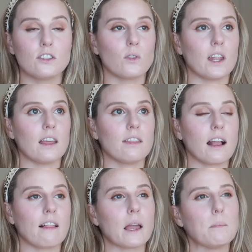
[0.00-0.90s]
So then I
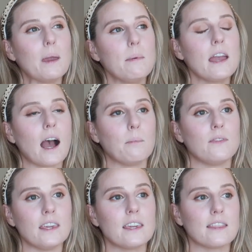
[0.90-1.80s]
think like maybe I'm
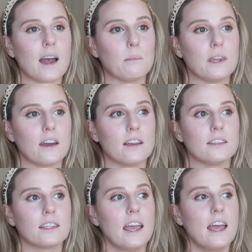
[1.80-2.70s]
thinking that
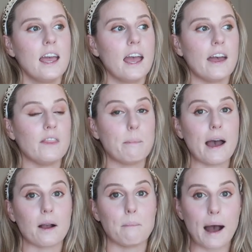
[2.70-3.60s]
because in the
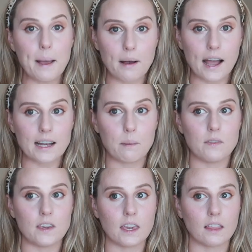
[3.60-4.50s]
back of my mind, I'm
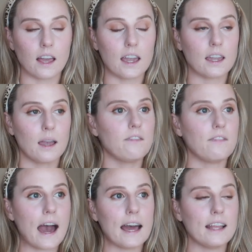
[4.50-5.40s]
thinking like
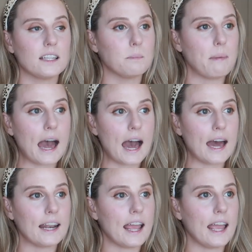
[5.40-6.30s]
fat is
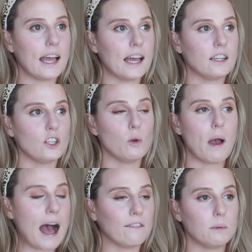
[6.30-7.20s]
bad and you
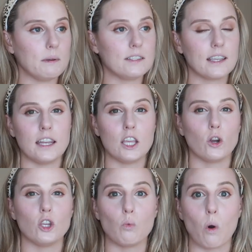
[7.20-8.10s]
have to be skinny
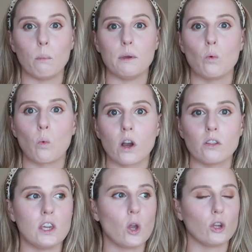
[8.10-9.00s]
or you won't be
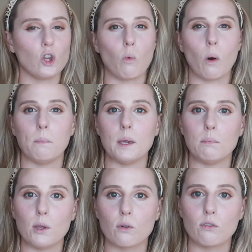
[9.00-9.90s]
worthy or you won't be
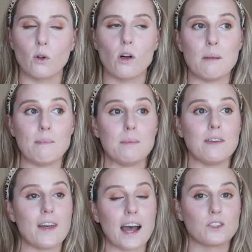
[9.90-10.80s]
beautiful, and maybe
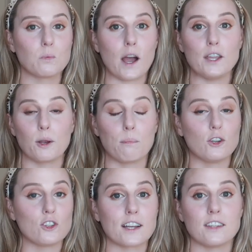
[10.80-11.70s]
that's why you're
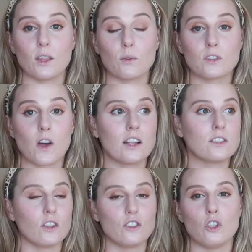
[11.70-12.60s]
projecting those thoughts
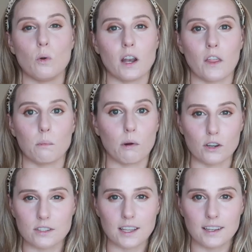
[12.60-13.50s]
onto another
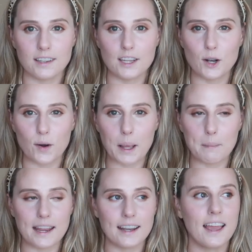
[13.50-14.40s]
person, you know what I
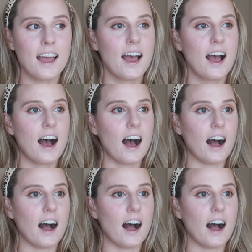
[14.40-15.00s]
mean?